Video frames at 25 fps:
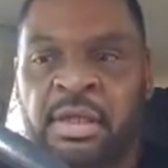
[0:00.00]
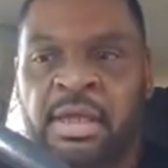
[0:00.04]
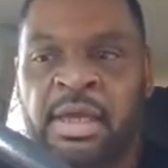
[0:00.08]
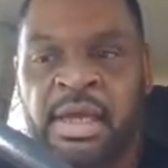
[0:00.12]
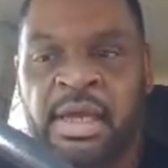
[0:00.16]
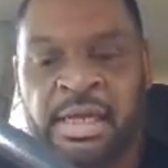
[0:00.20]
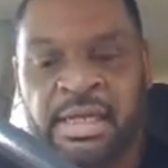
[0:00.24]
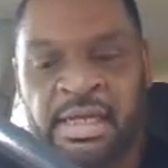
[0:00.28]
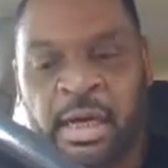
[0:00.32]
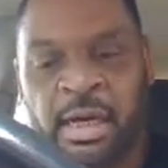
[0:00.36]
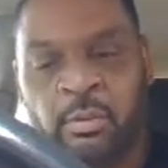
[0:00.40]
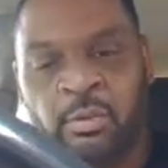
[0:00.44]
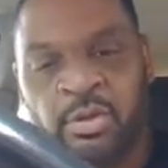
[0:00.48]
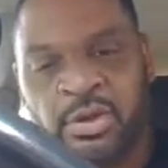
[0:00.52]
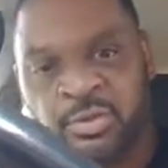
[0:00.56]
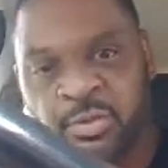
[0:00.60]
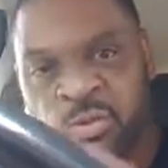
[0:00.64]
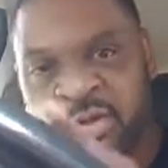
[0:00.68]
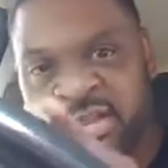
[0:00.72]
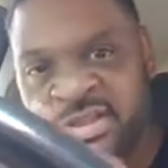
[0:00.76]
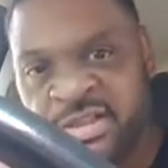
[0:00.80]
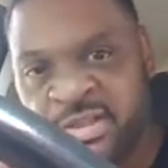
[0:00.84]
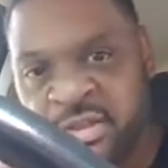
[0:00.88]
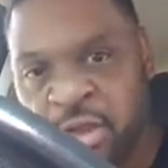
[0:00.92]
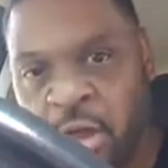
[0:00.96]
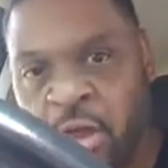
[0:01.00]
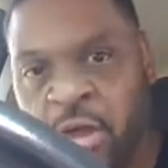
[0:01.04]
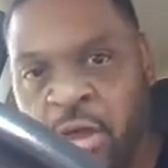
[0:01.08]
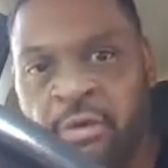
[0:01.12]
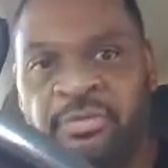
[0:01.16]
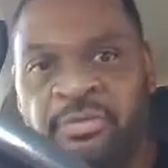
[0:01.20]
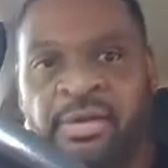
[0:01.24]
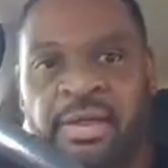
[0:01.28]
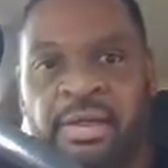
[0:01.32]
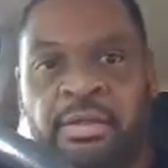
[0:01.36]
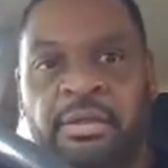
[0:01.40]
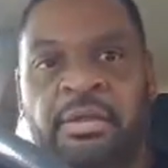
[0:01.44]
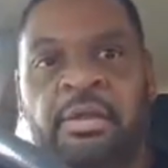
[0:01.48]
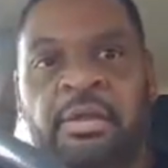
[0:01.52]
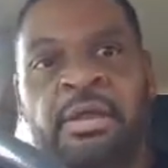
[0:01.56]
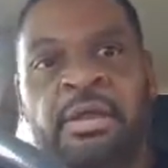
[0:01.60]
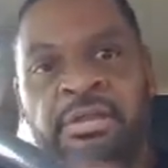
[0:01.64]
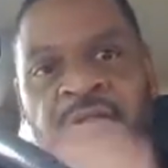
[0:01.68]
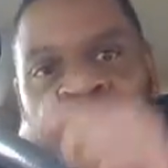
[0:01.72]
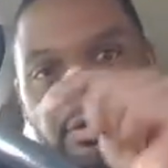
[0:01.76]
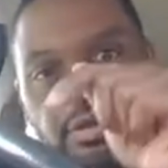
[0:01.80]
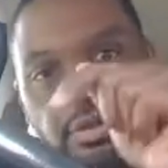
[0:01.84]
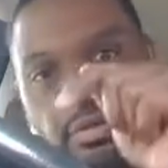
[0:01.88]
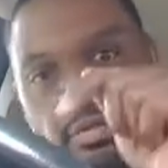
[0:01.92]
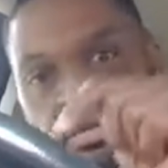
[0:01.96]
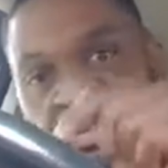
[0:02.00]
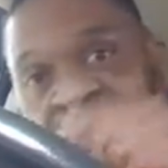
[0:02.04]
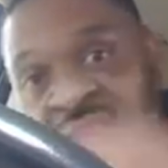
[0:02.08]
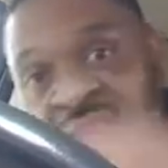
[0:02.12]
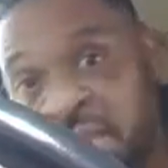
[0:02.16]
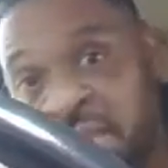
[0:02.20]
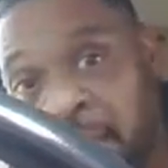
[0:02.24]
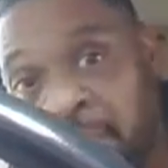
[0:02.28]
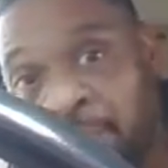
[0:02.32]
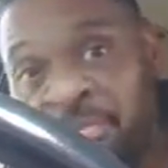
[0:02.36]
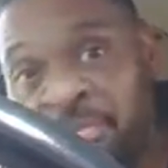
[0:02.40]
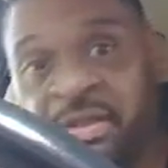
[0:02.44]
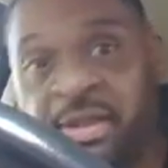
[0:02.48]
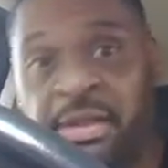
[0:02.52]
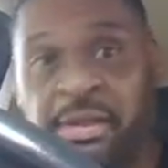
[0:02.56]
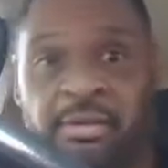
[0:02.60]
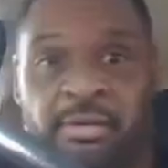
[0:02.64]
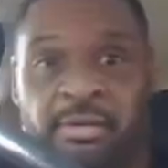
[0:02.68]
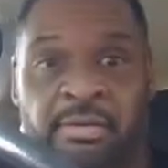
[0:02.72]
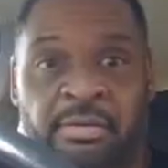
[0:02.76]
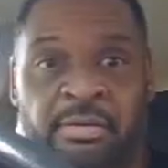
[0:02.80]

and I was resolving to do something,